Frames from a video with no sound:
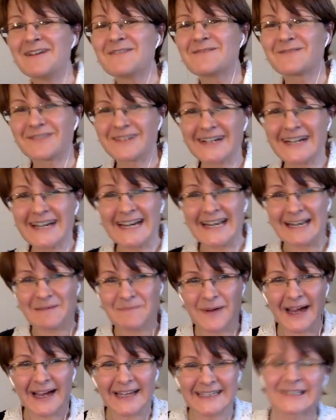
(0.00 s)
really
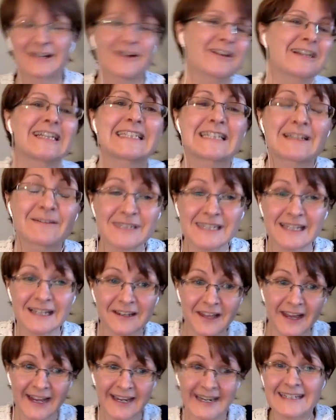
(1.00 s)
bad cognitive
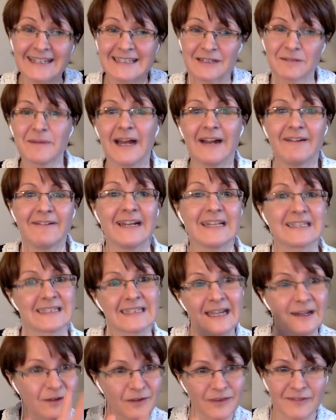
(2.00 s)
decline in some areas, and
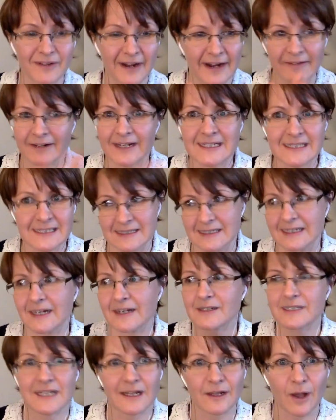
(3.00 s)
then other areas, you know,
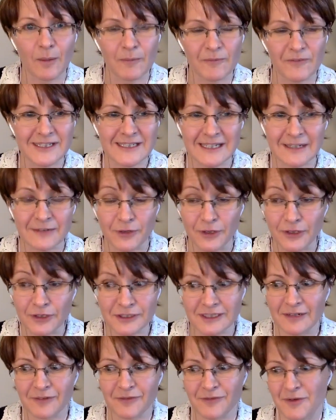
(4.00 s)
still obviously
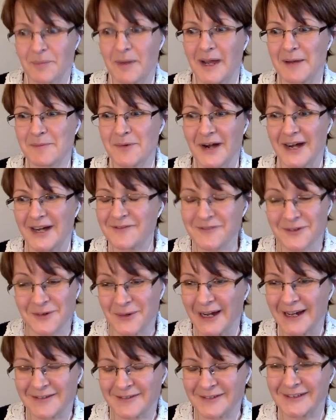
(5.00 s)
functional for my brain for
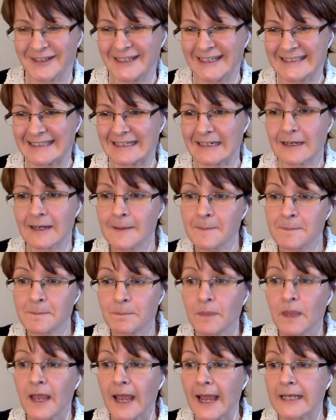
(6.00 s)
whatever reason.
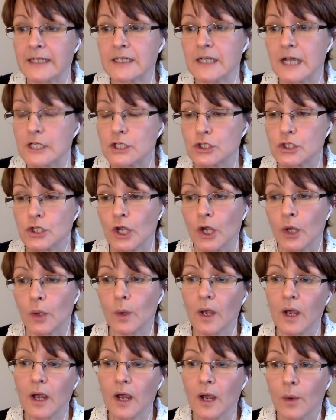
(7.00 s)
And so
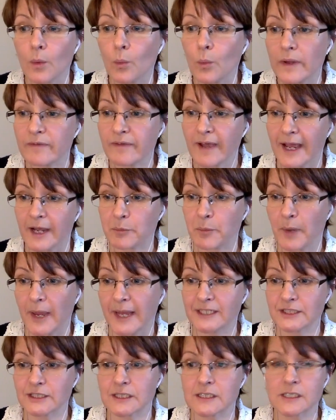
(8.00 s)
we've had
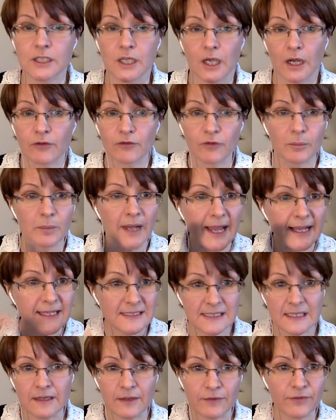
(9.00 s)
patients go from
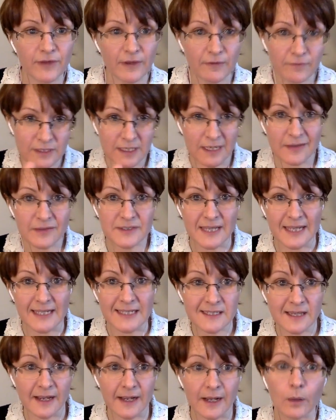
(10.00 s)
less than the 50th
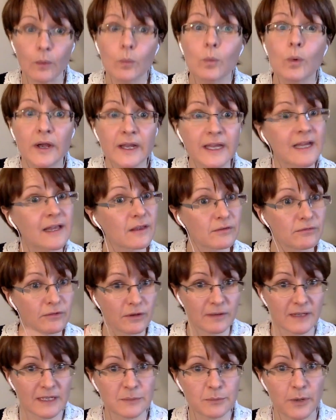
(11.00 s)
centile working through
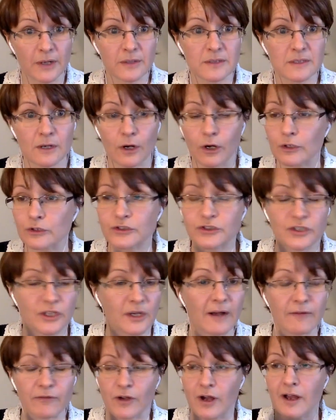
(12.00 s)
these protocols
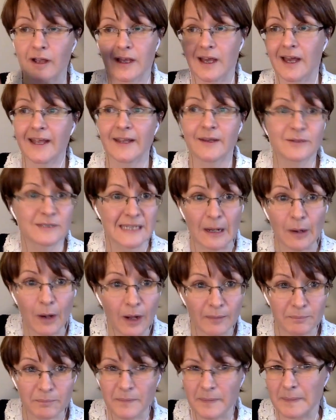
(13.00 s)
to, I've got a guy who's now,
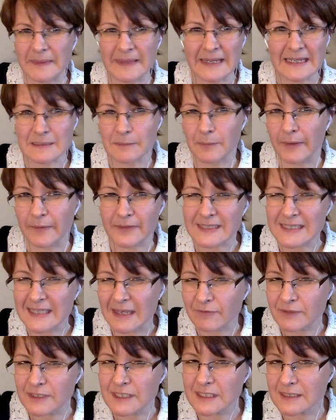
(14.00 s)
I think he's about the
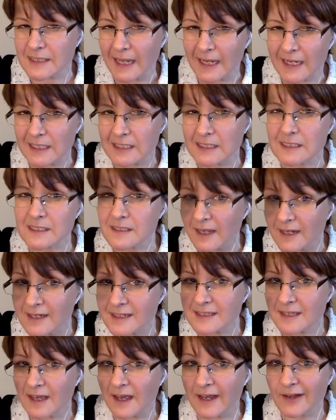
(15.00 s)
72nd
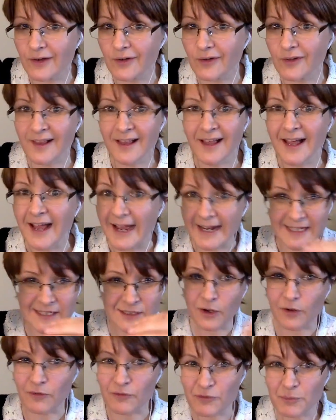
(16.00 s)
centile, and he's
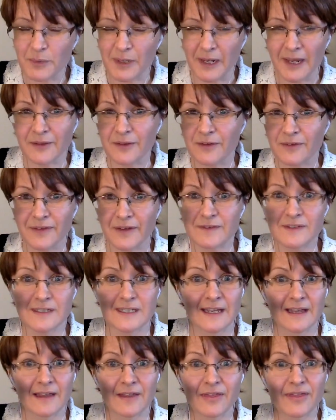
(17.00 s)
gone from below the
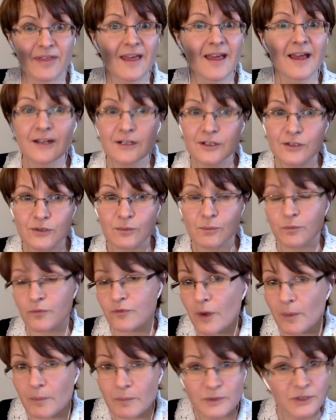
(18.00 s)
50th
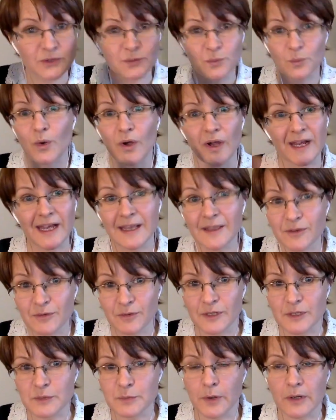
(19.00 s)
from just working
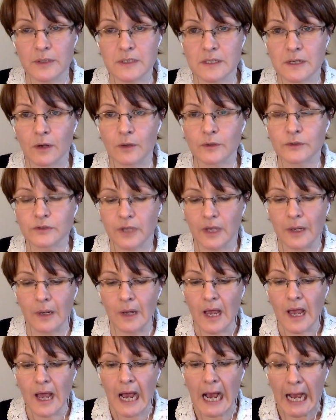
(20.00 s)
through this protocol. So
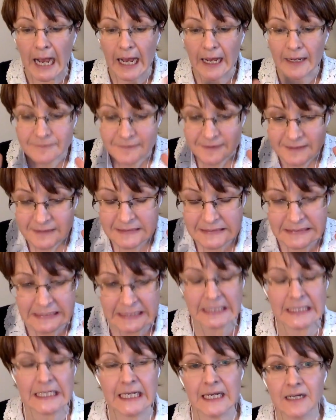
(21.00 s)
I've
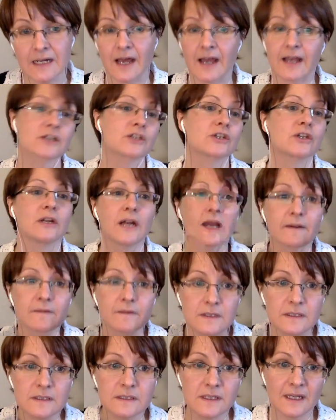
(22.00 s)
seen it in action, I've
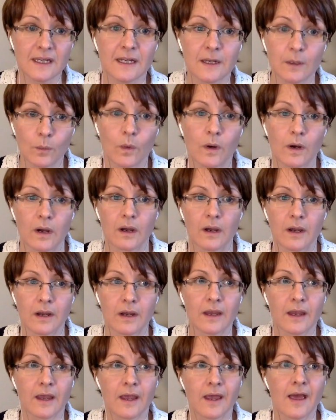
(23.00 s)
seen it
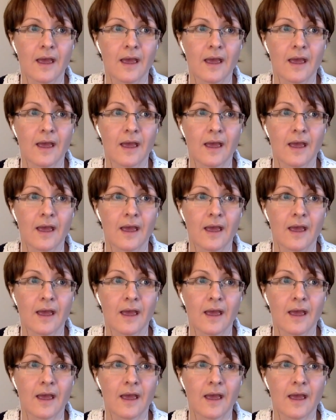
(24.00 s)
work.